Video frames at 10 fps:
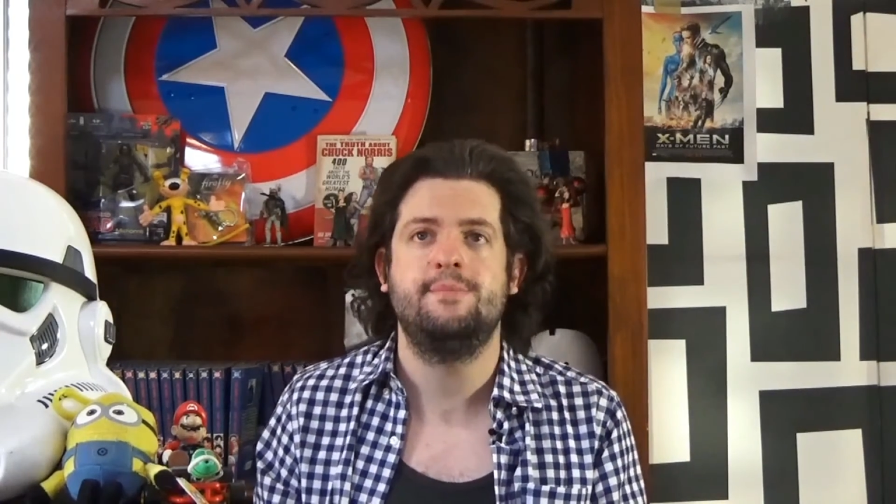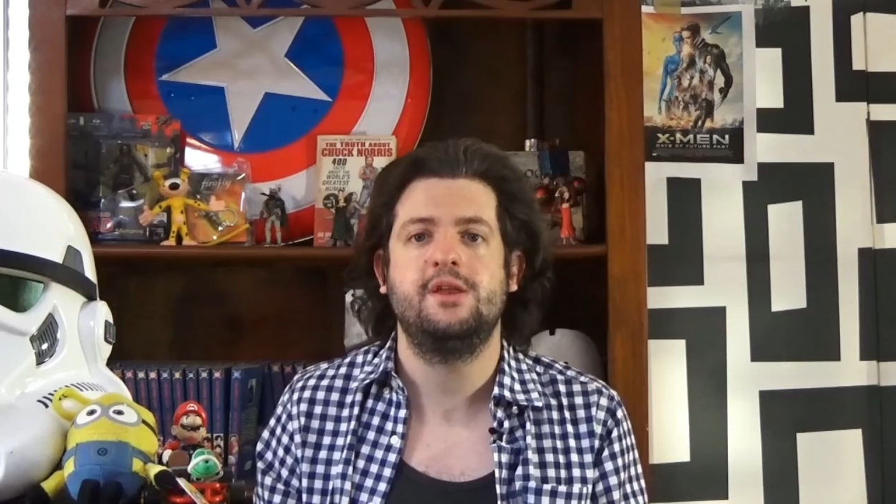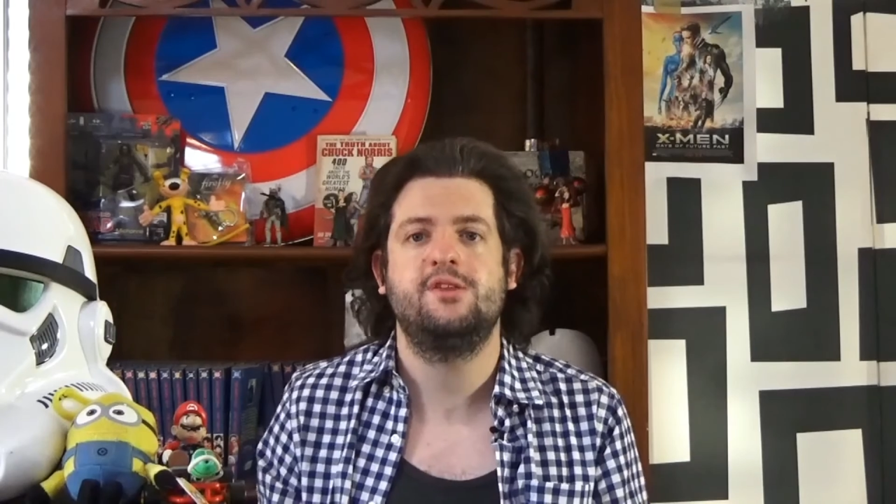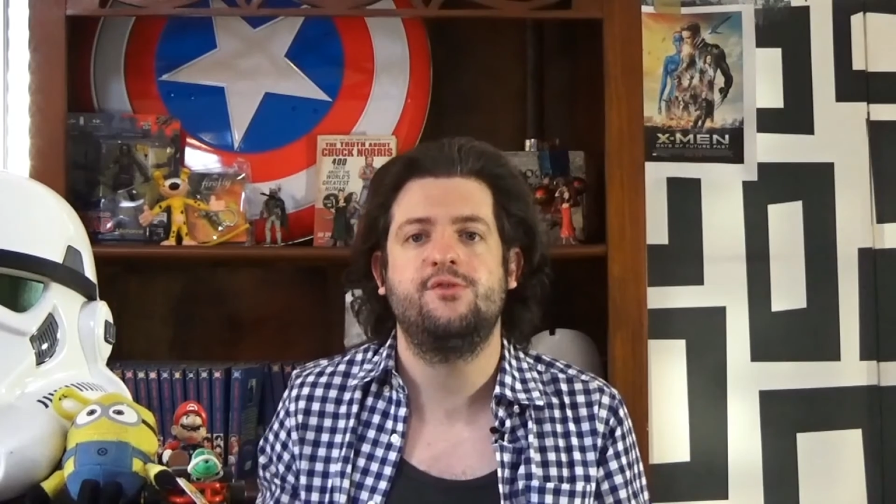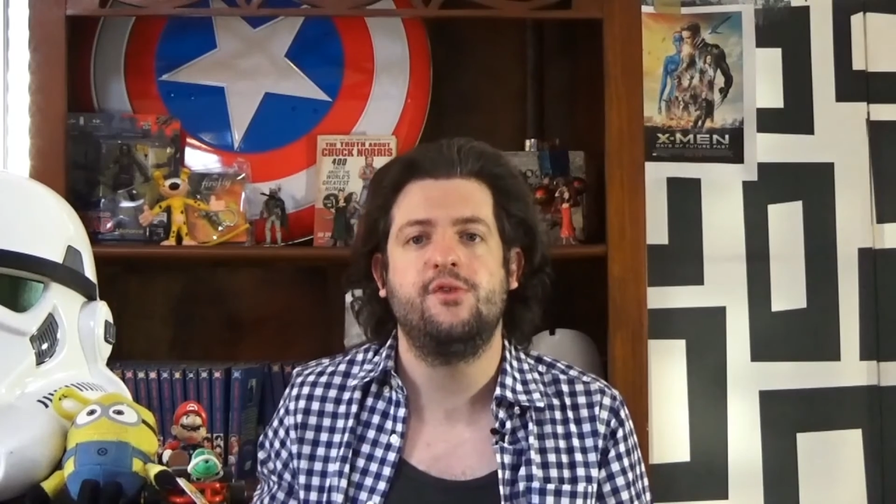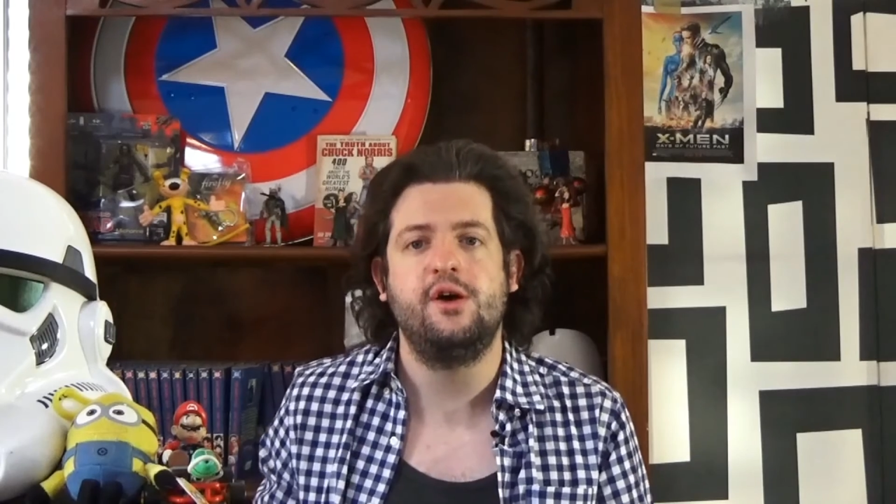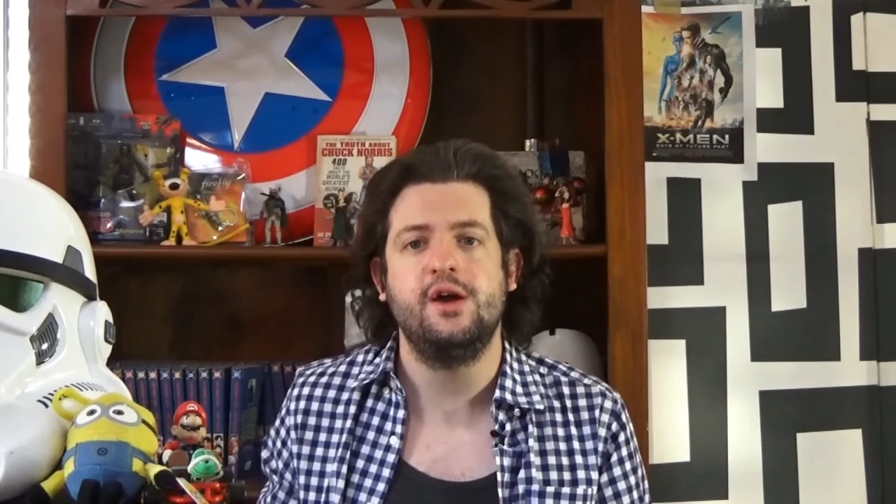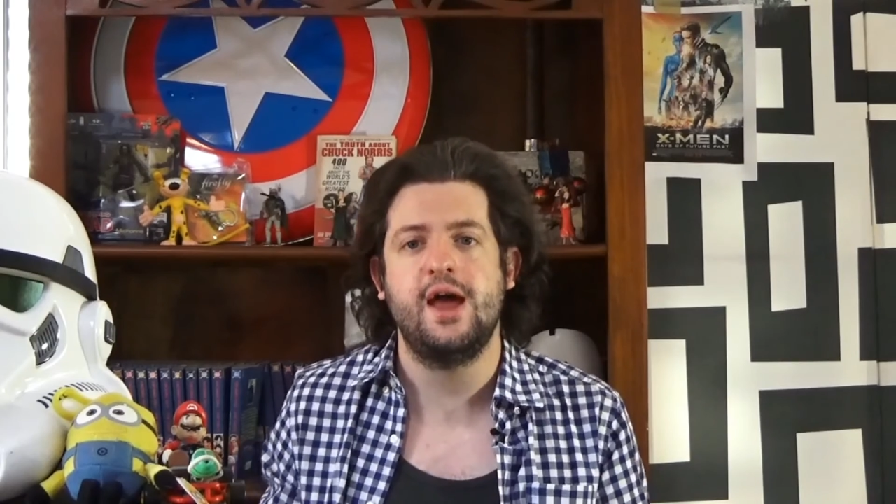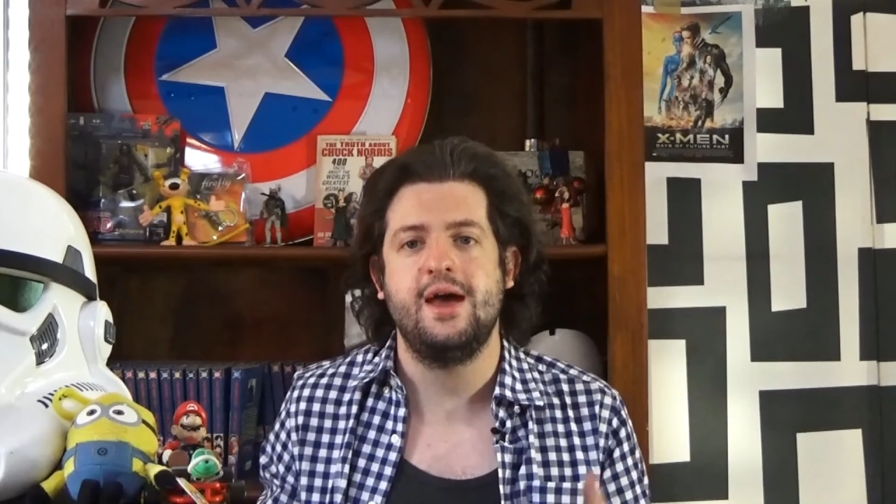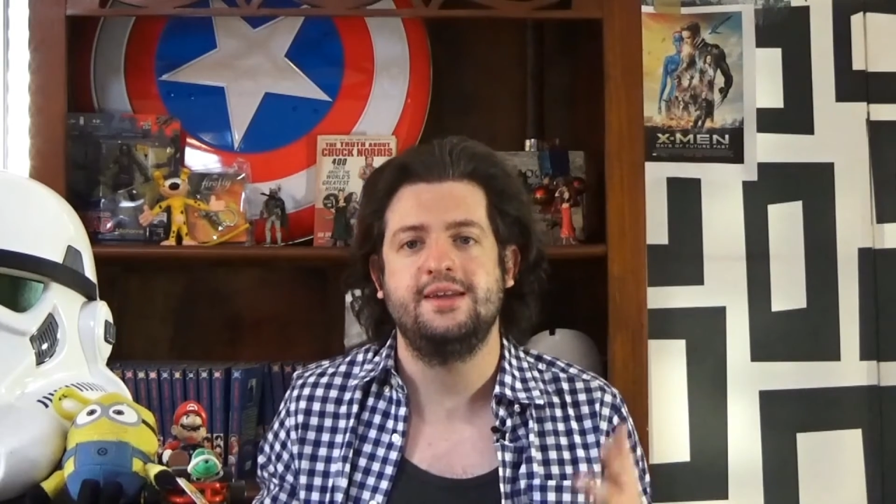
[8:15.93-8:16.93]
but as
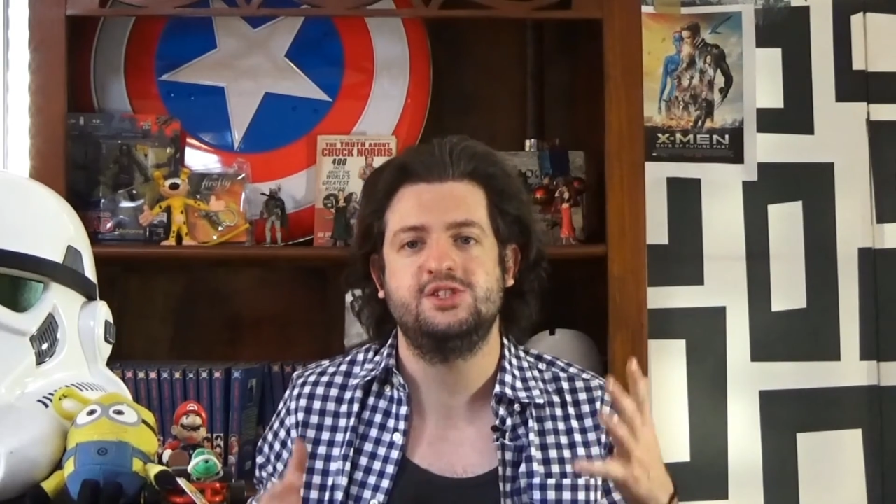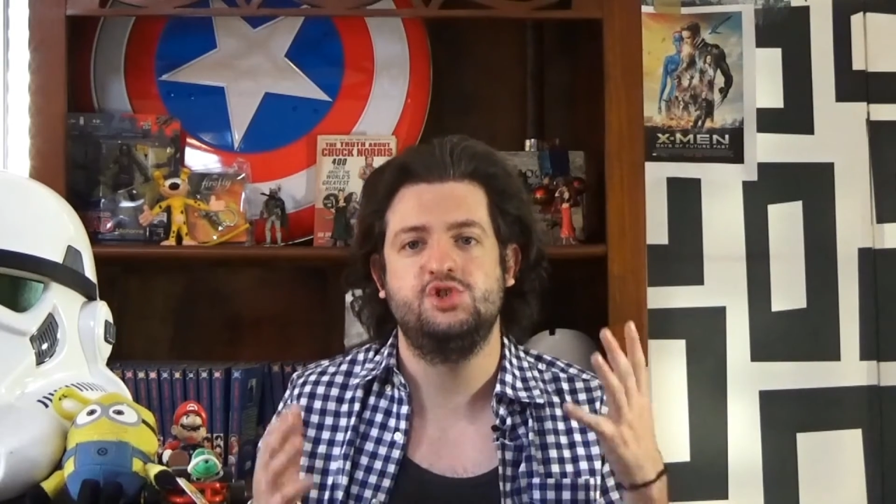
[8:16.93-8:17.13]
far as